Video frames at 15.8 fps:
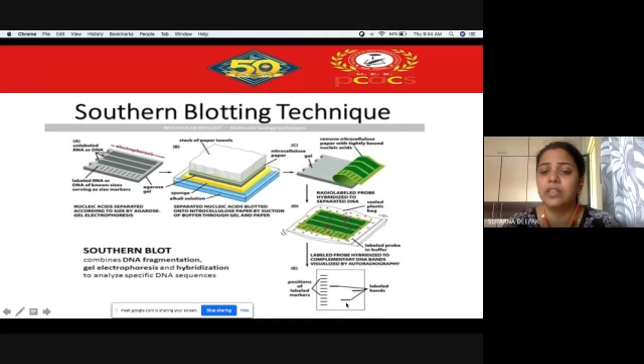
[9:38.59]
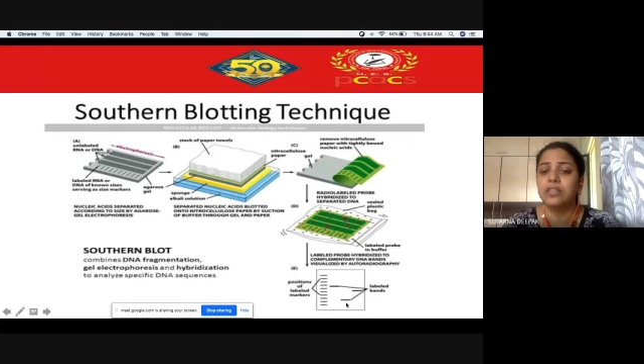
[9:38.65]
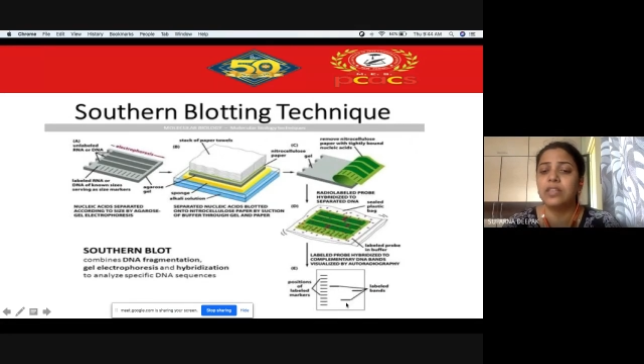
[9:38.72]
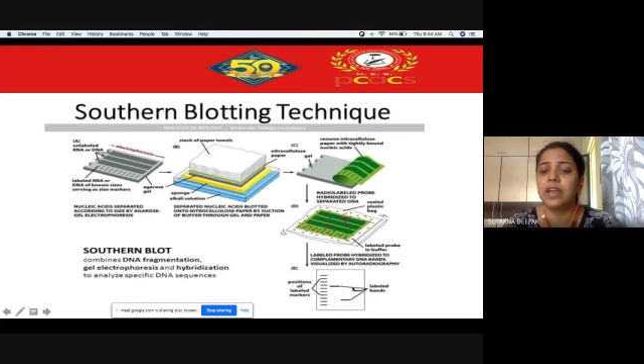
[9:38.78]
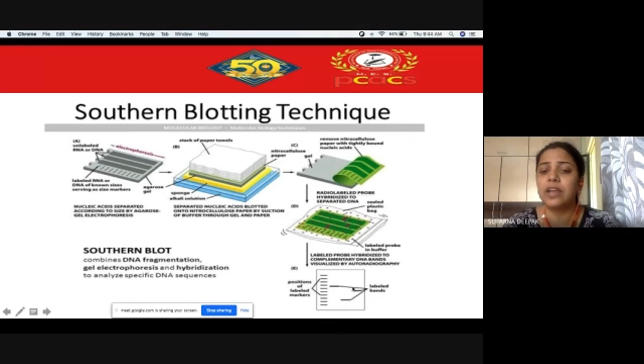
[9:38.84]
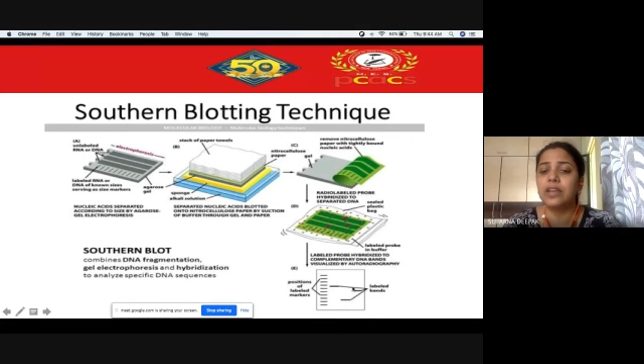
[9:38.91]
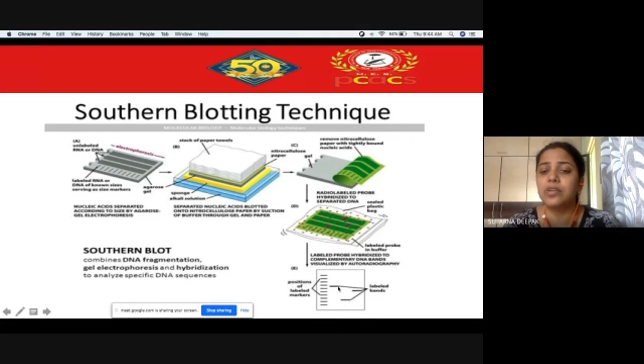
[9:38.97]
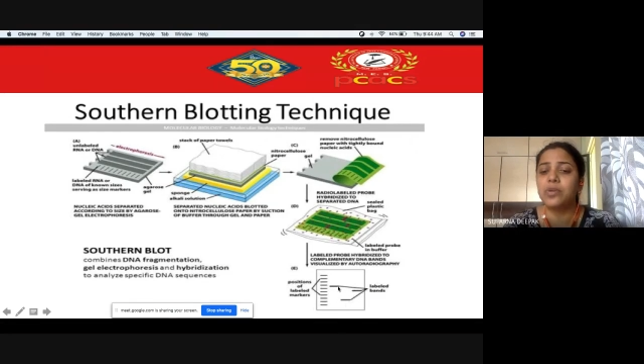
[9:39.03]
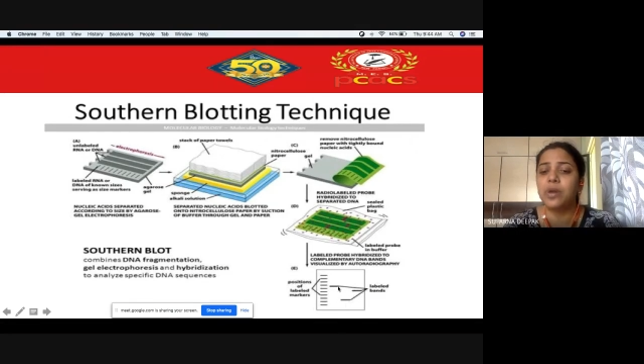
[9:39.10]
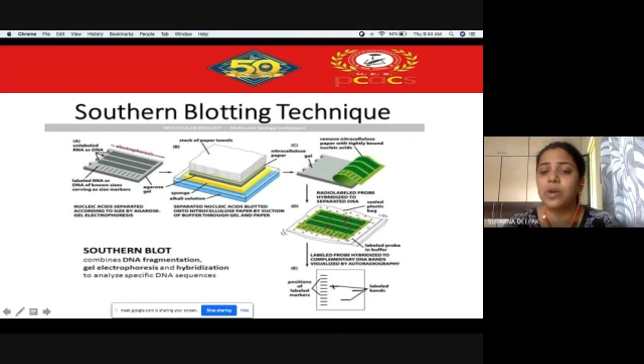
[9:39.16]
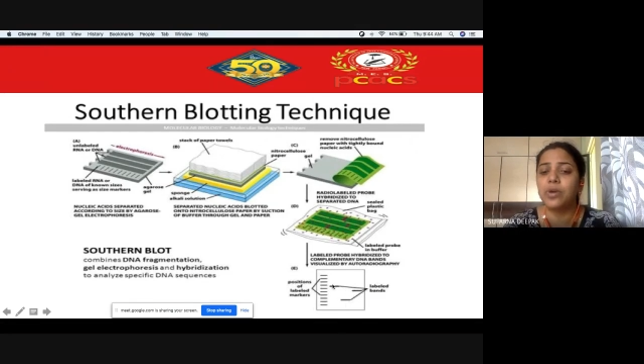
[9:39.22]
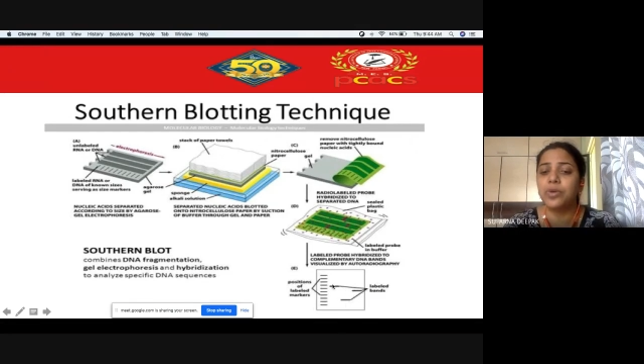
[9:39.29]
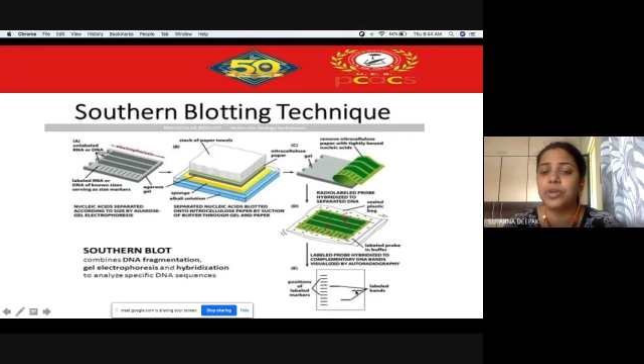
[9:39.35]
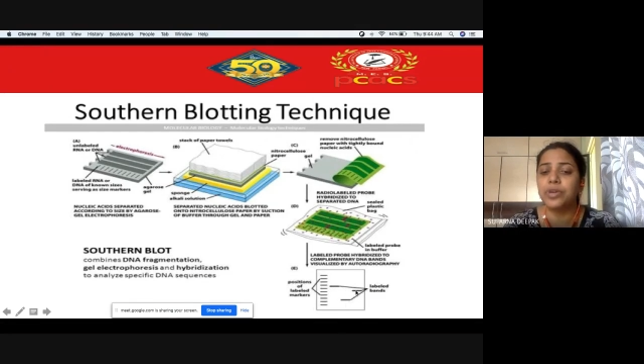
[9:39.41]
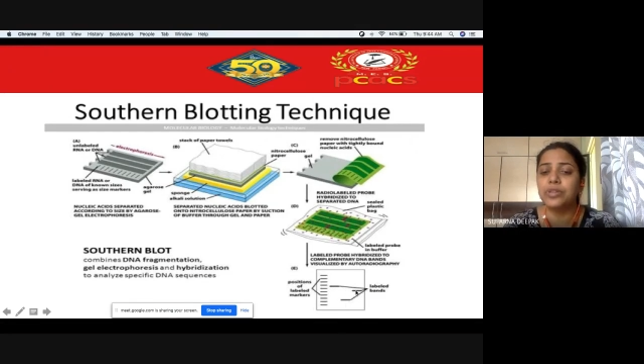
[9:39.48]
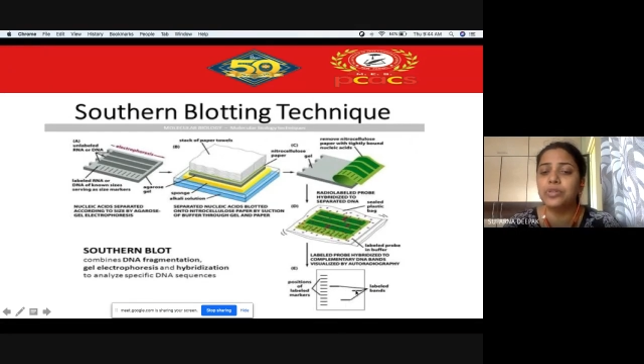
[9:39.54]
that you are
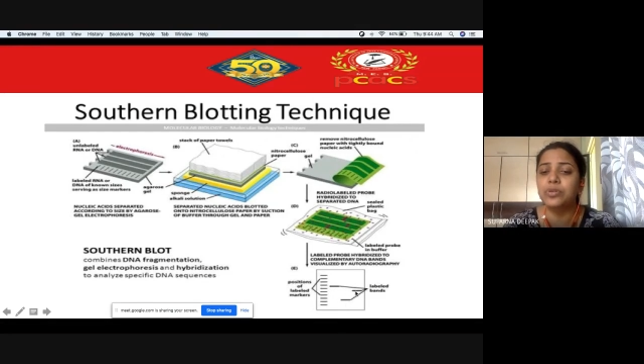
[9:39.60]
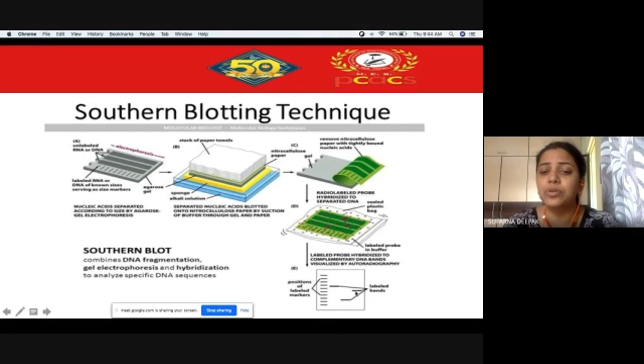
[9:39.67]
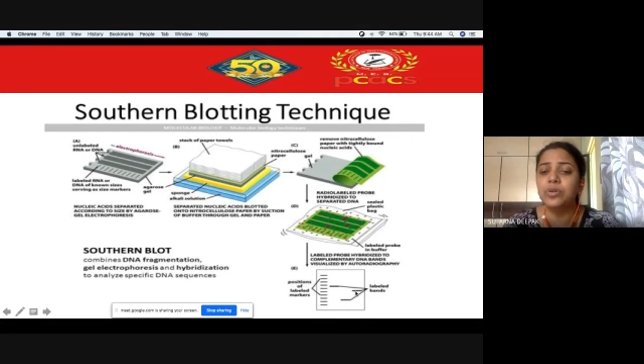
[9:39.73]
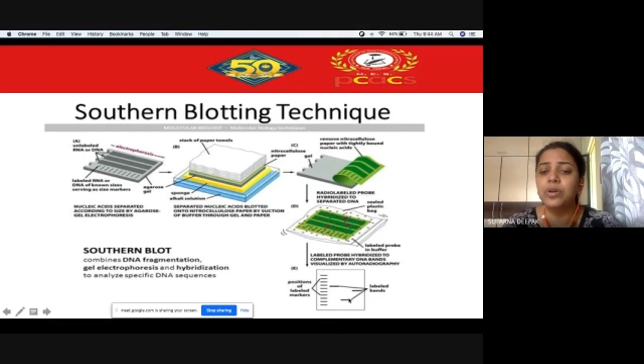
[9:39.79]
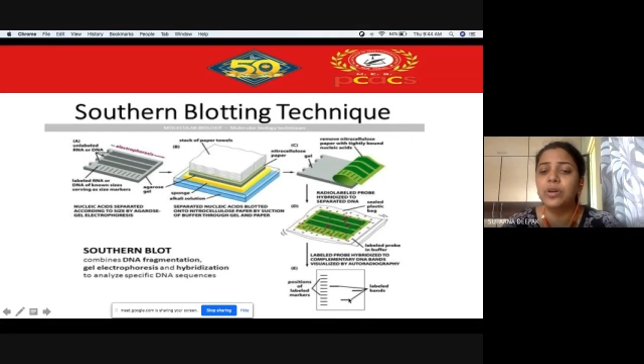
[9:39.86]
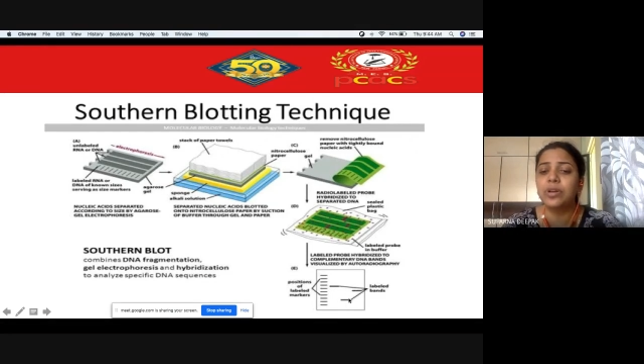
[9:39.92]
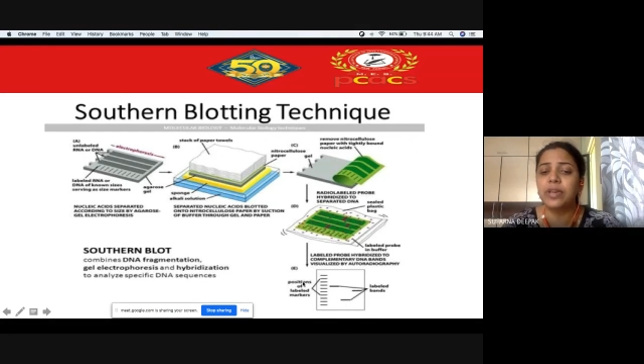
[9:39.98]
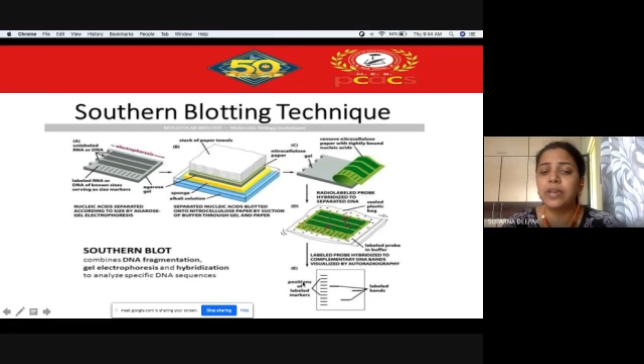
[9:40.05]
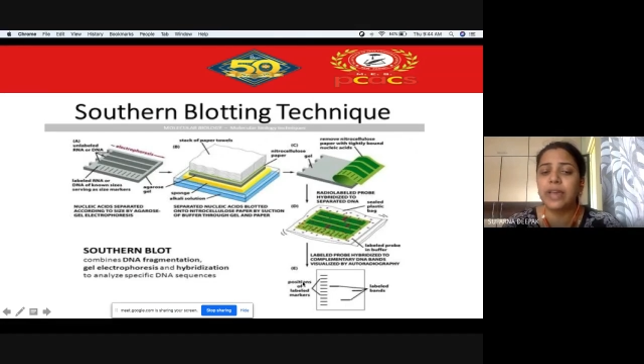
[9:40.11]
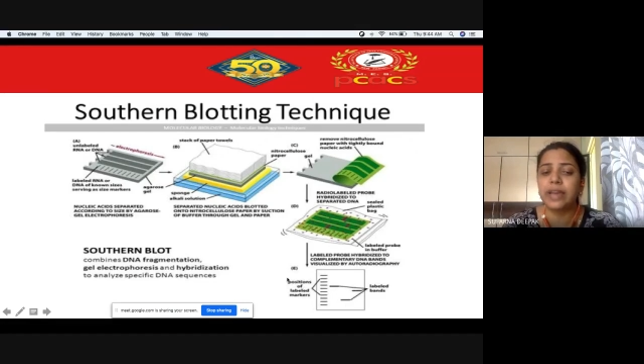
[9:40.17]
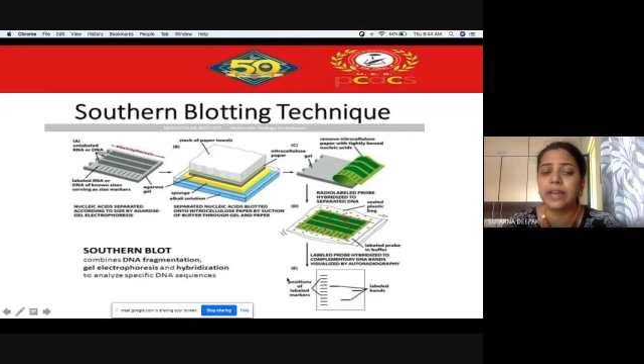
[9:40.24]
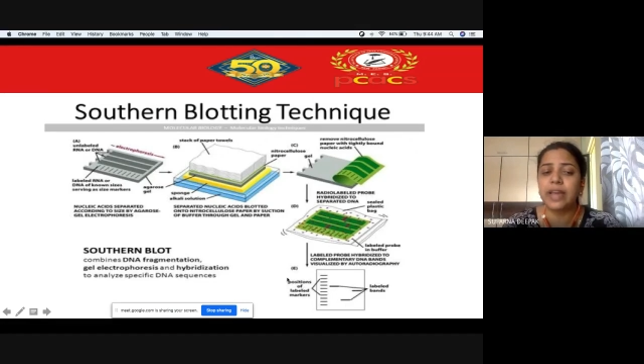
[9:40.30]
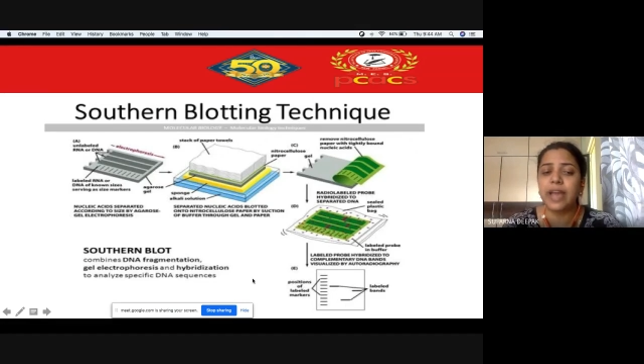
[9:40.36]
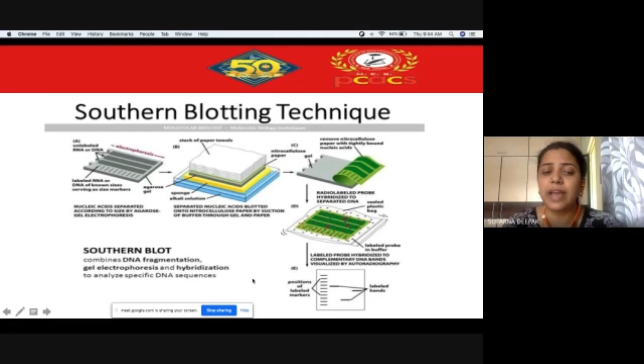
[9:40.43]
going to get,